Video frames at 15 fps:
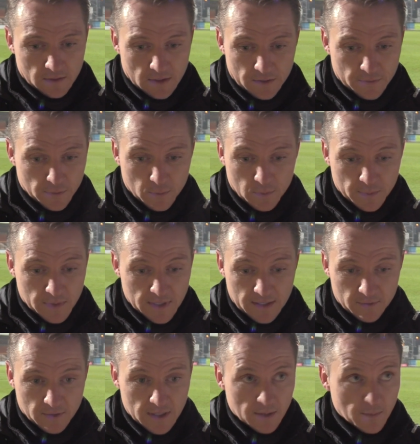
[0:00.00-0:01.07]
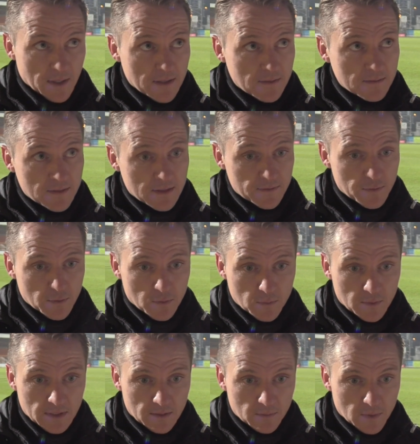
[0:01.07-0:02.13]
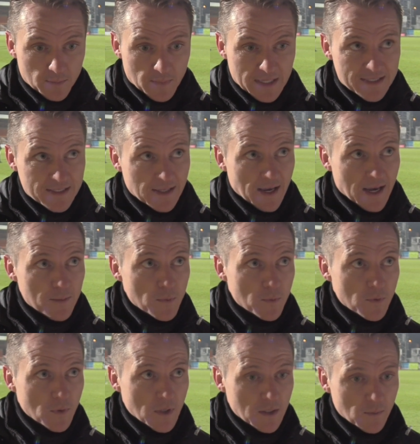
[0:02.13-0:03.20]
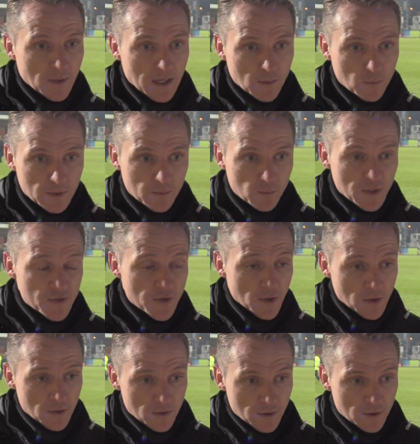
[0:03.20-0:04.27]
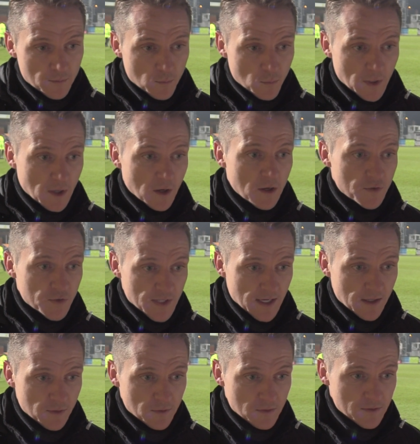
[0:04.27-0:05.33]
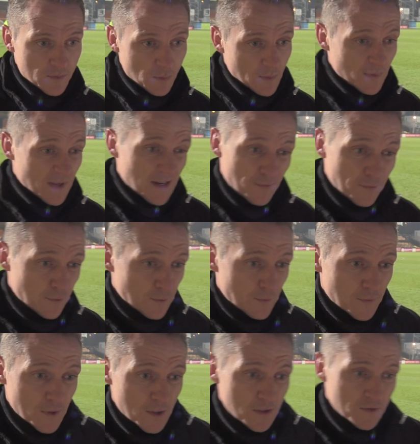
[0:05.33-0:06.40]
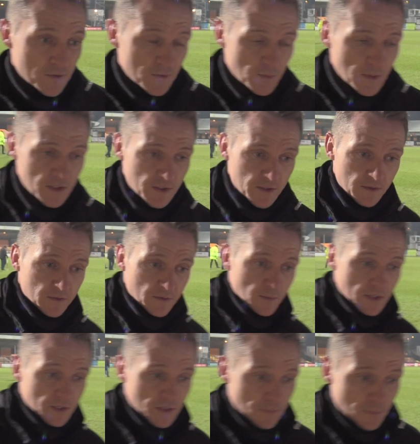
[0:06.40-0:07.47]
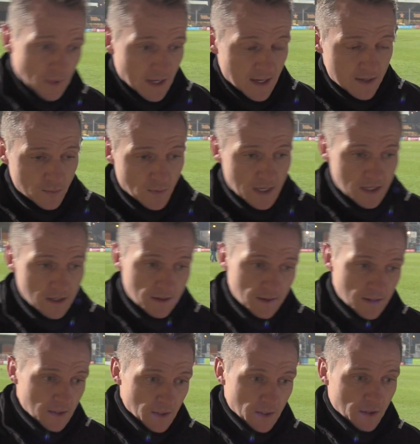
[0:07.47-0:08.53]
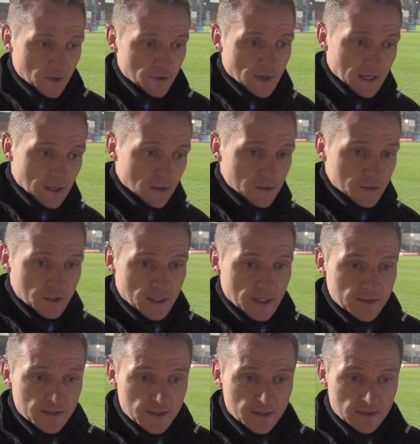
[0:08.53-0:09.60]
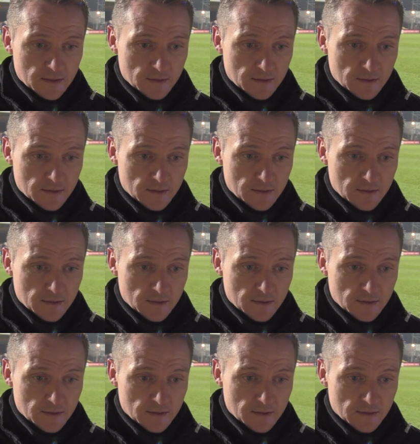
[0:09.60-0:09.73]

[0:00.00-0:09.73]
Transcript: I thought we played really well. I thought we mixed the game up quite well. We turned on, we got on seconds, we played through the thirds and switch of play as well, and created lots of chances.